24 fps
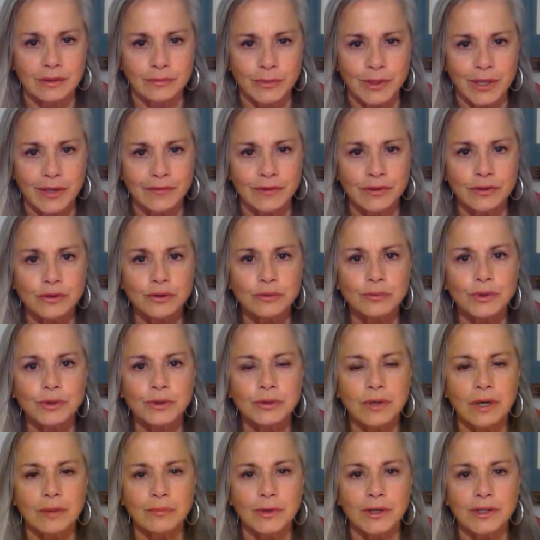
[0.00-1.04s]
We have the new moon
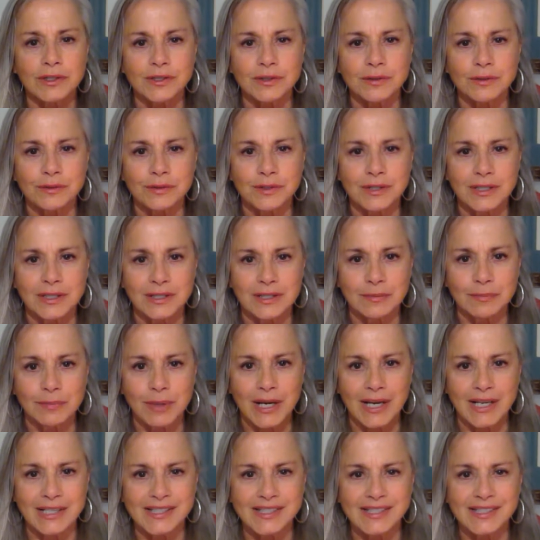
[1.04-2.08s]
on March 13th in
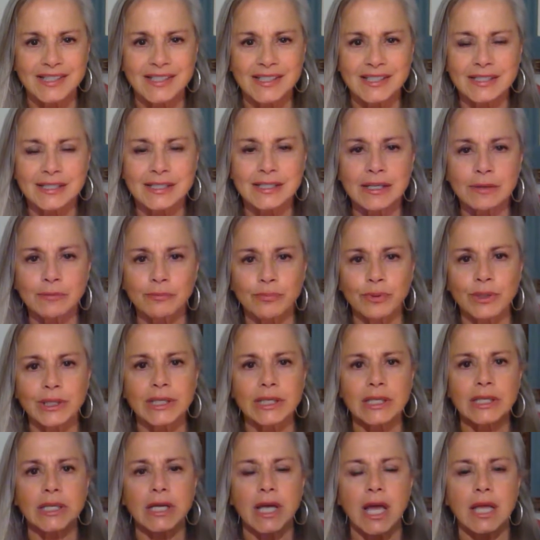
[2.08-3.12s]
Pisces,
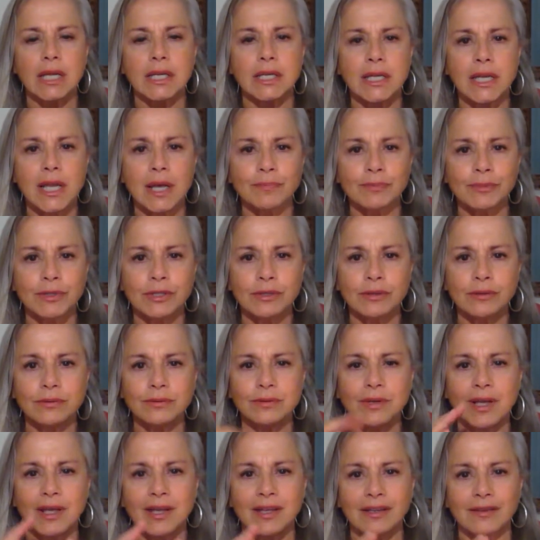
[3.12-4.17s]
bringing
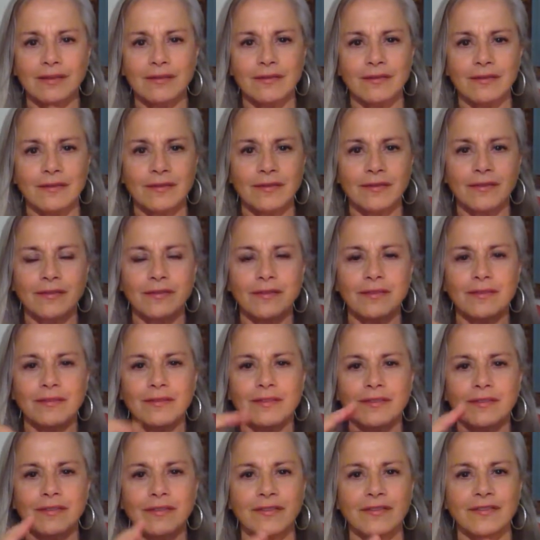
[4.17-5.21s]
Neptune and
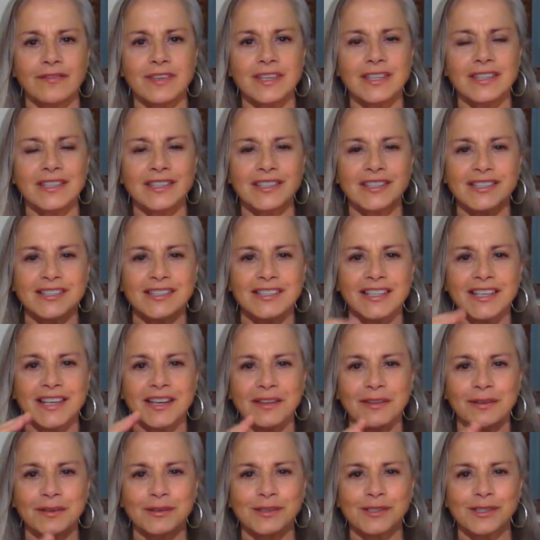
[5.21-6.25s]
Venus
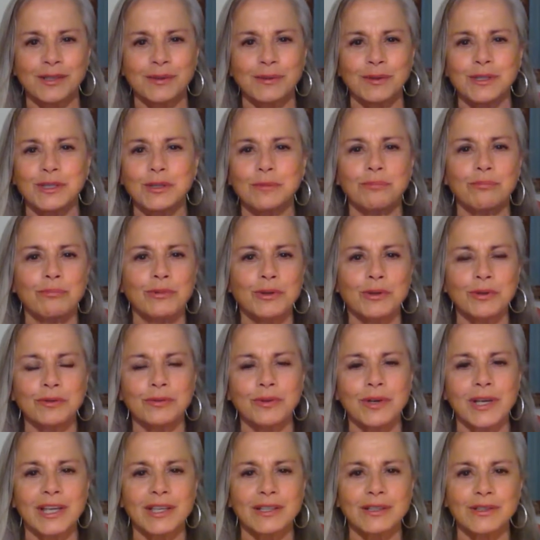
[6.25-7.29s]
together. So it's
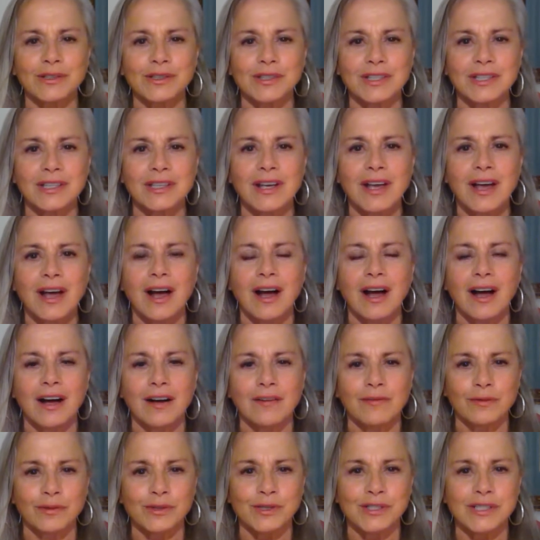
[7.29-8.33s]
beautiful energy uh,
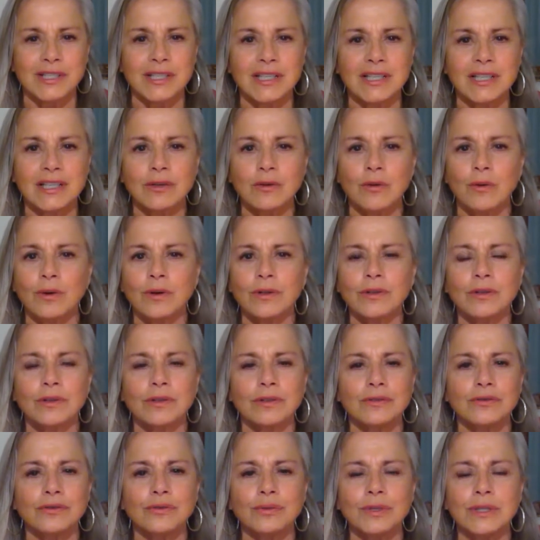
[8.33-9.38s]
for seeding all your
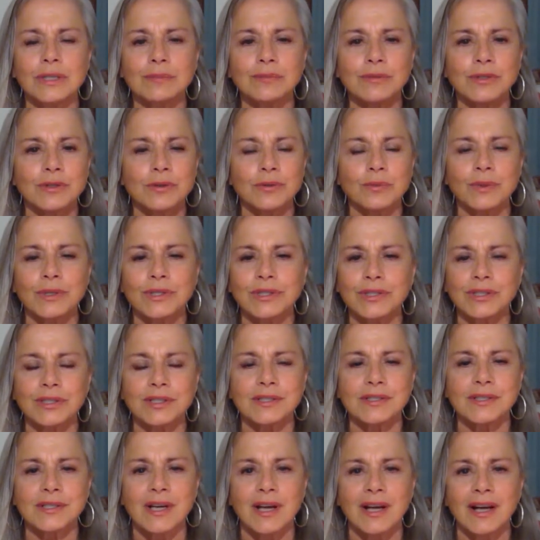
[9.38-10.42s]
dreams, your
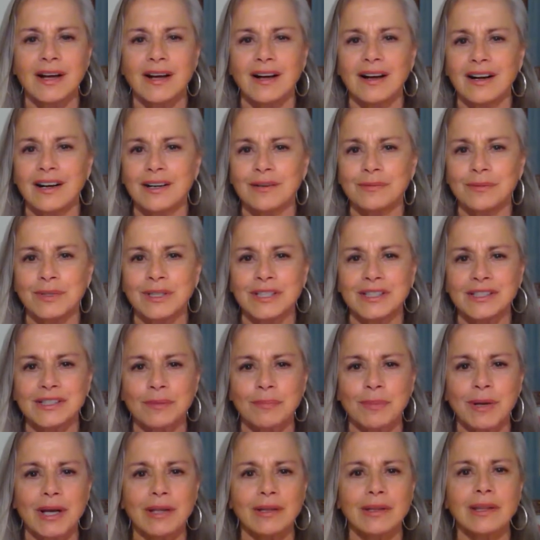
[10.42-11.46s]
wishes. Um, it's
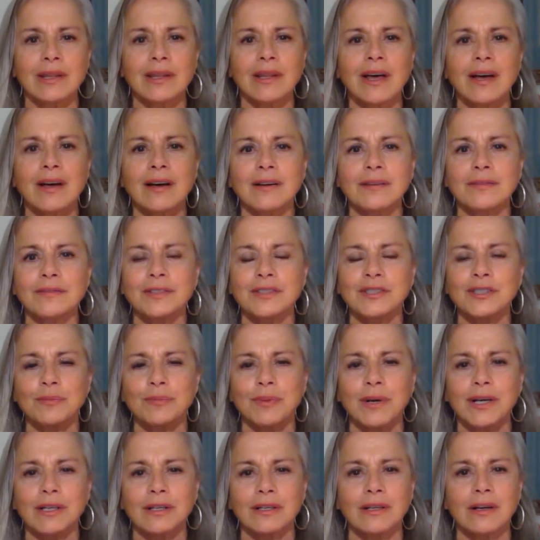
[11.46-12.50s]
about love. It's
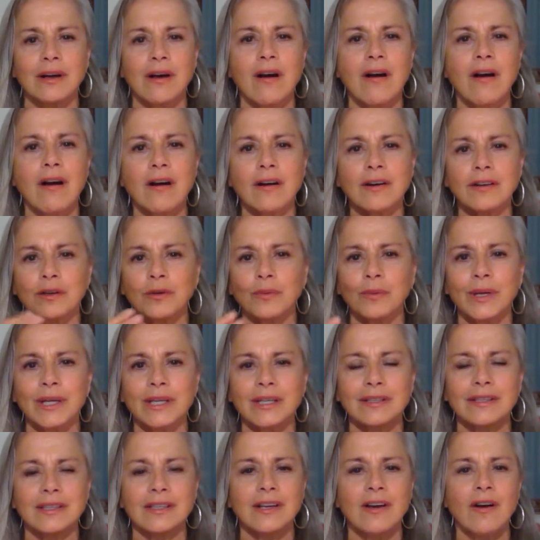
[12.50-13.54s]
about heart
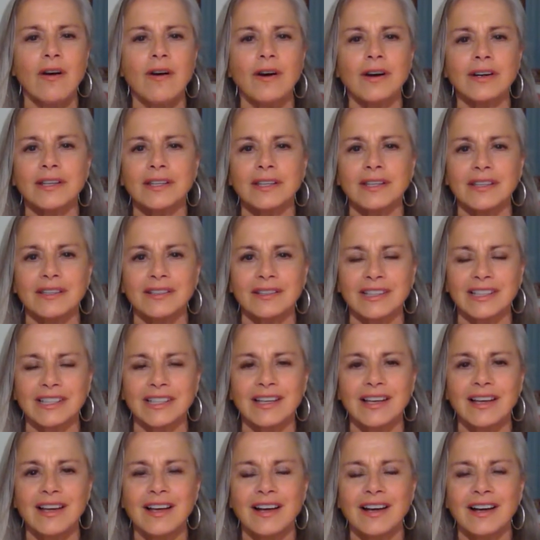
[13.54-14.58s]
awakening, heart healing.
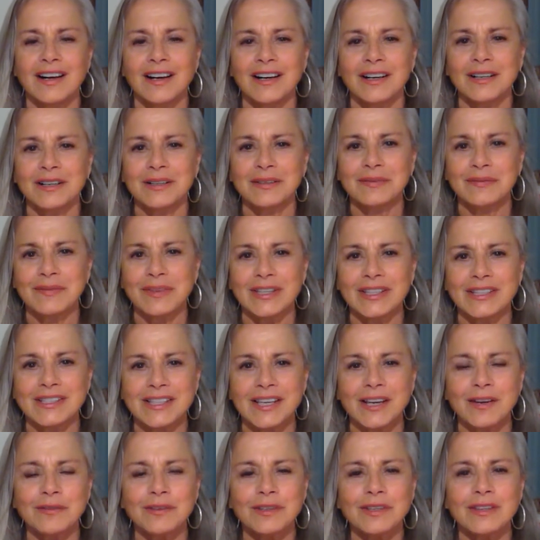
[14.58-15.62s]
Um, it's
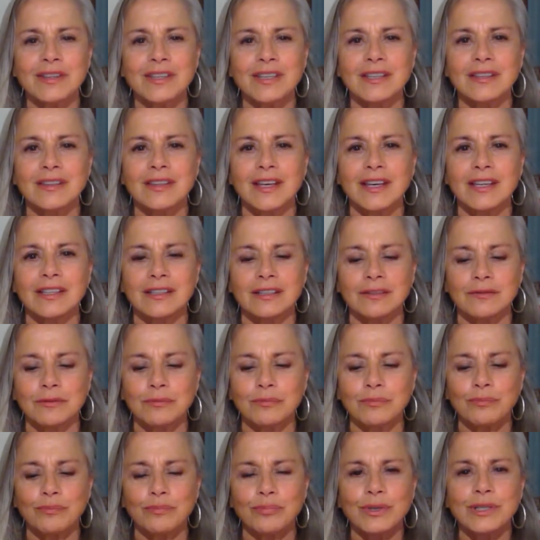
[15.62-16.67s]
everything that
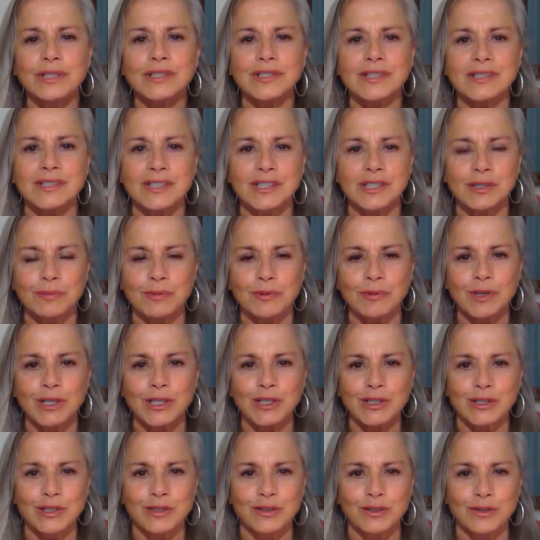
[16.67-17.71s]
brings us
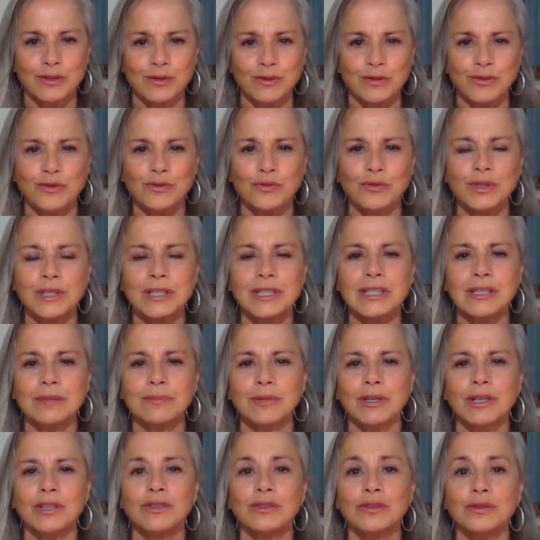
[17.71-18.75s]
inspiration to dream
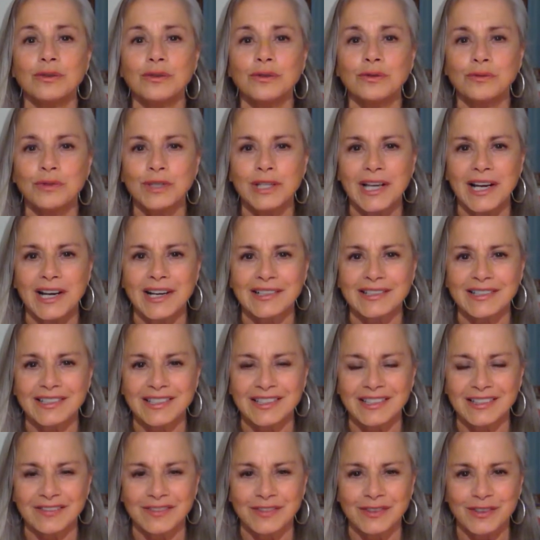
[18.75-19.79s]
a new
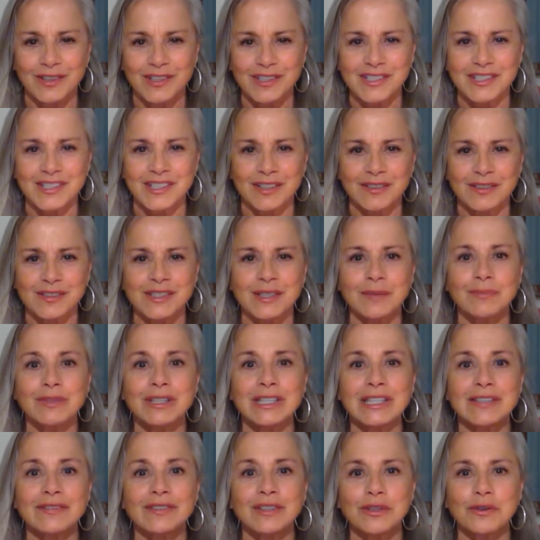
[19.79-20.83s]
reality for ourselves, something
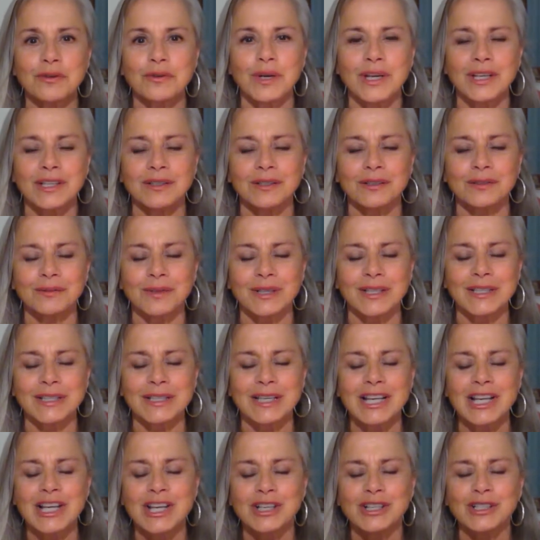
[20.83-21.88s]
even greater, right?
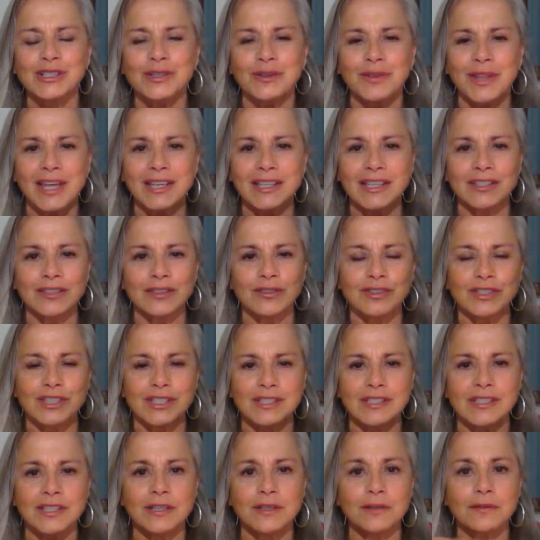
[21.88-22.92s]
So that energy is
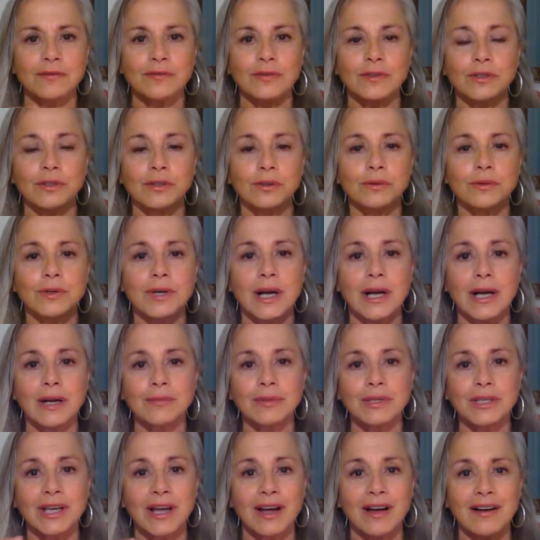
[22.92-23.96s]
here for you
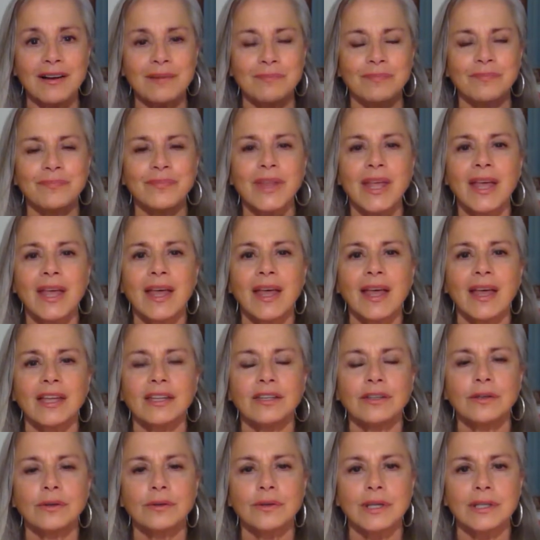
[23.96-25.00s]
coming up and
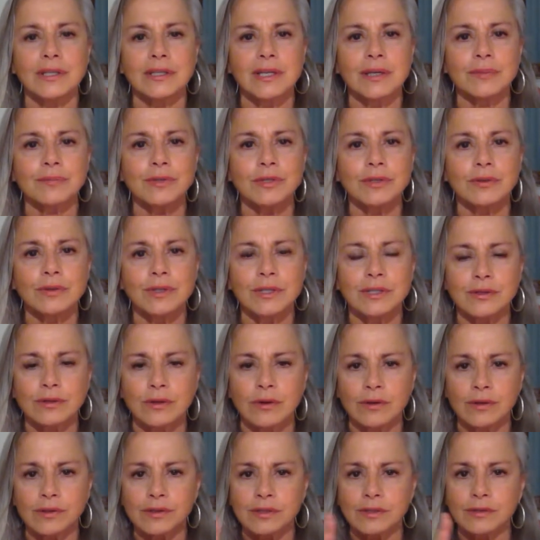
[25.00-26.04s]
know that Neptune is
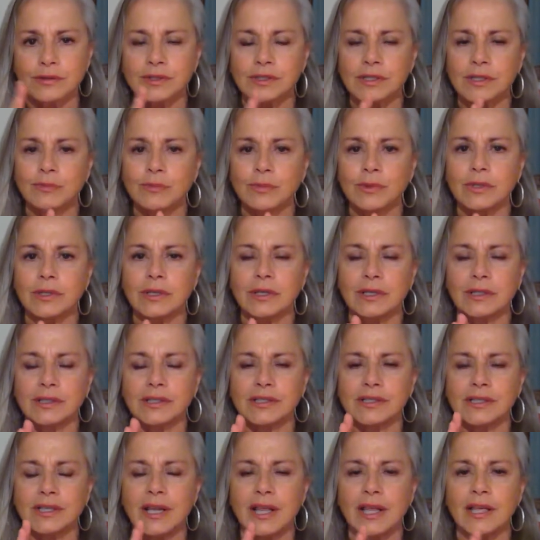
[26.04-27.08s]
also someone uh,
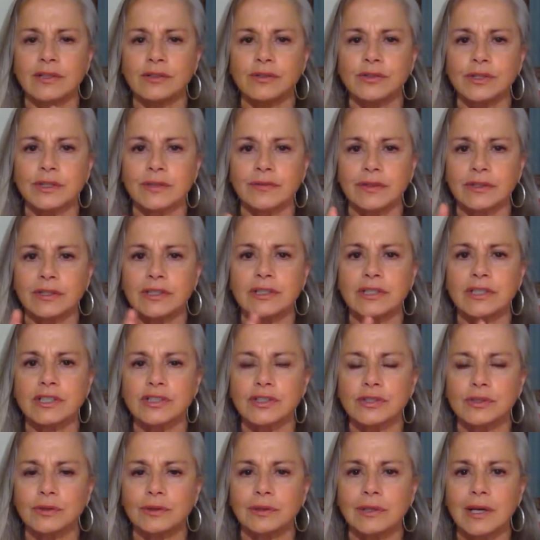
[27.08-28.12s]
is an energy of
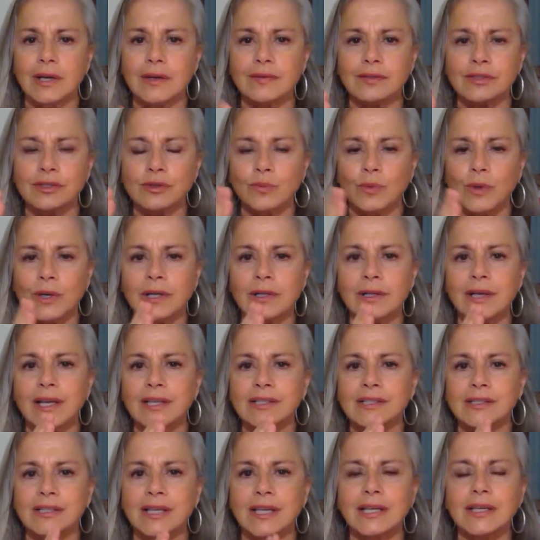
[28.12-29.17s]
unconditional love as well as
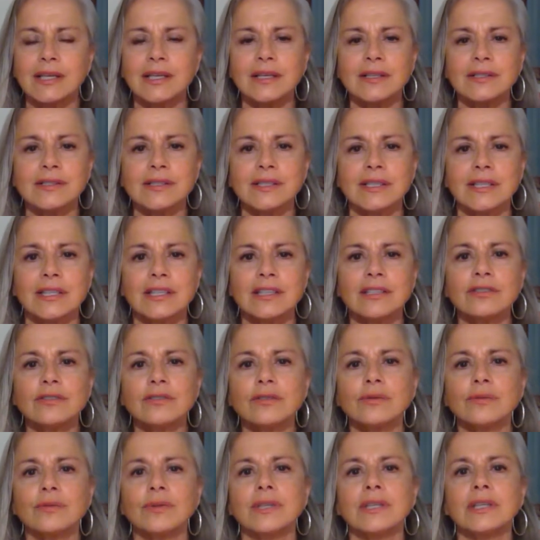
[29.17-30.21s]
taking us
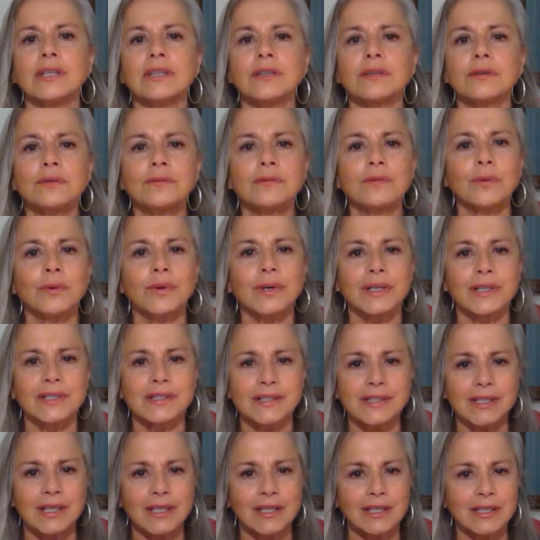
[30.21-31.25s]
into the inner voice,
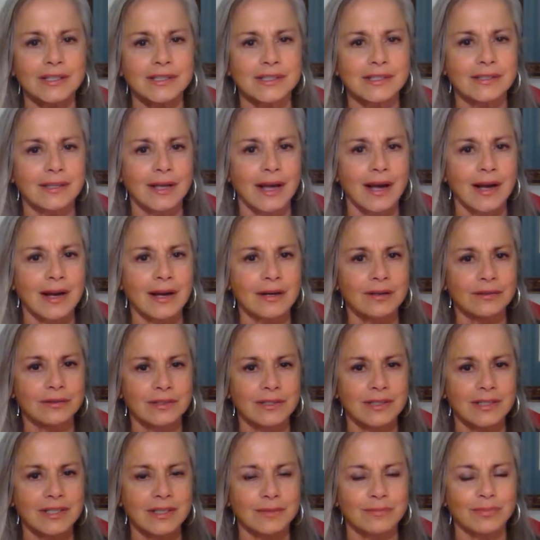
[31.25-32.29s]
taking us down
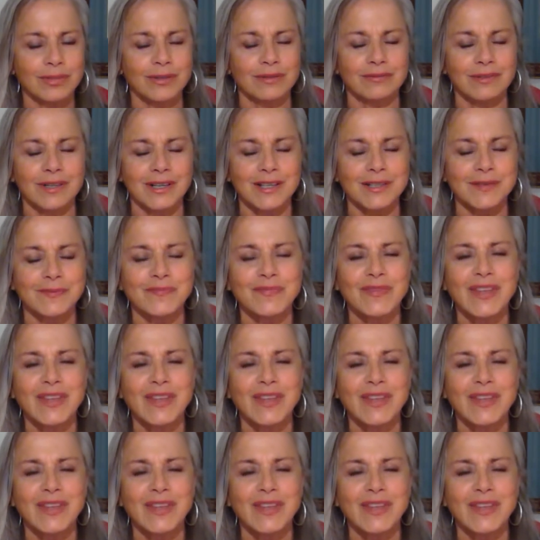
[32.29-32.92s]
deep, right?